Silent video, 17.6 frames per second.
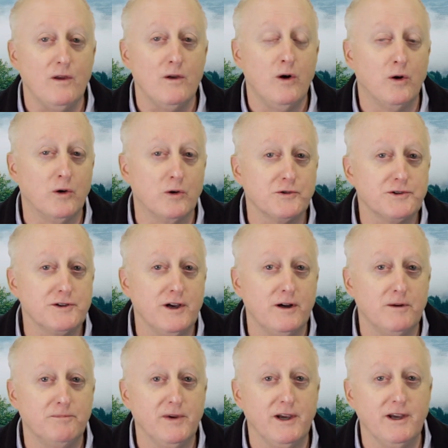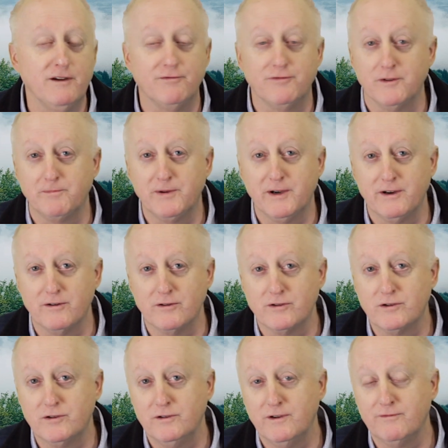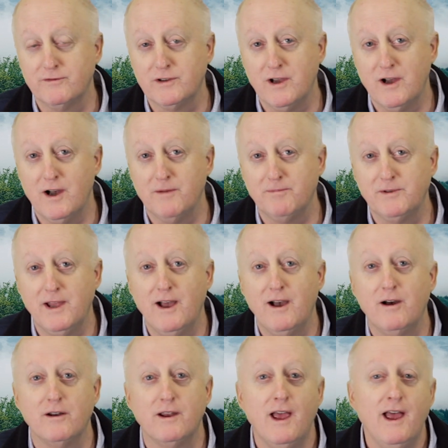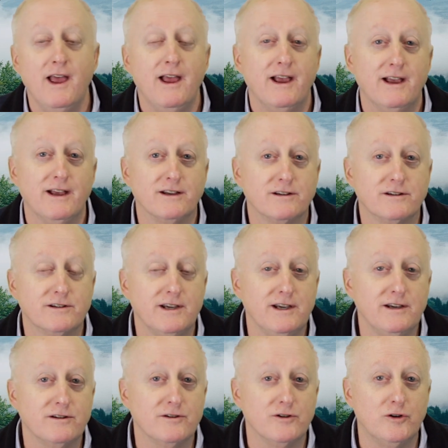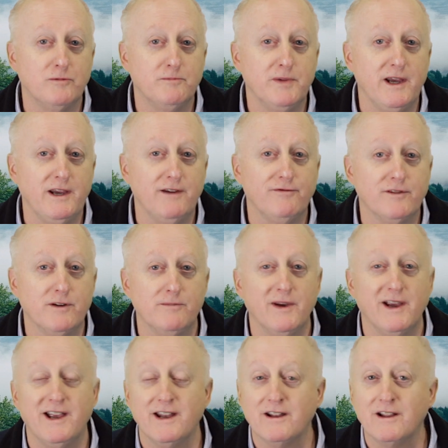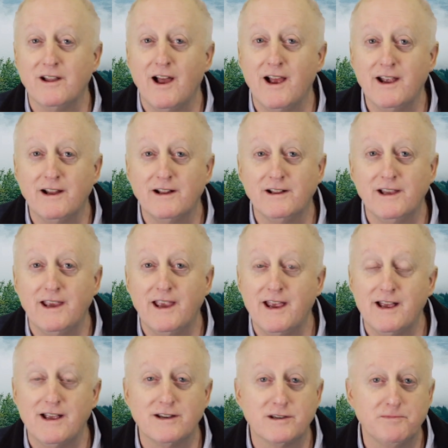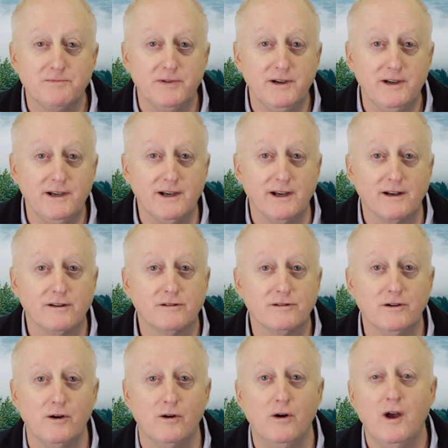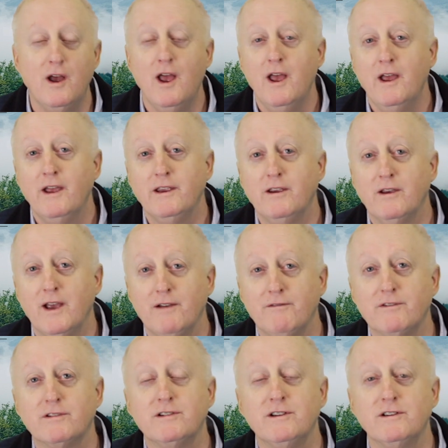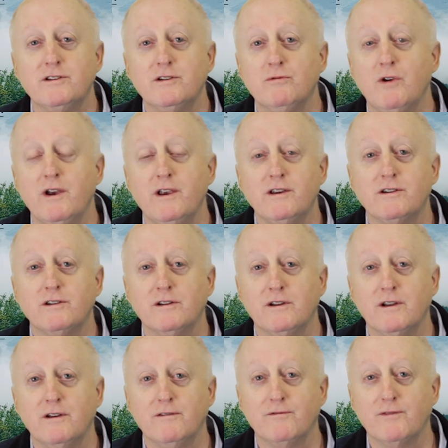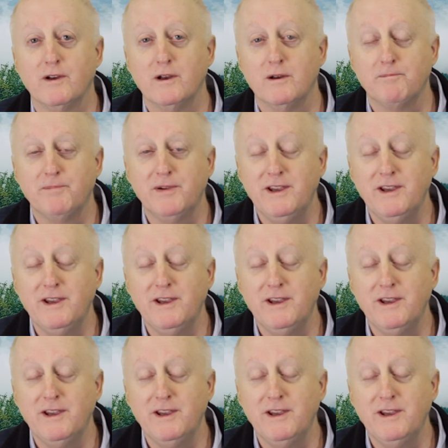Wholesale beef appears to have topped out, as seasonal beef demand likely has peaked. So you have a situation of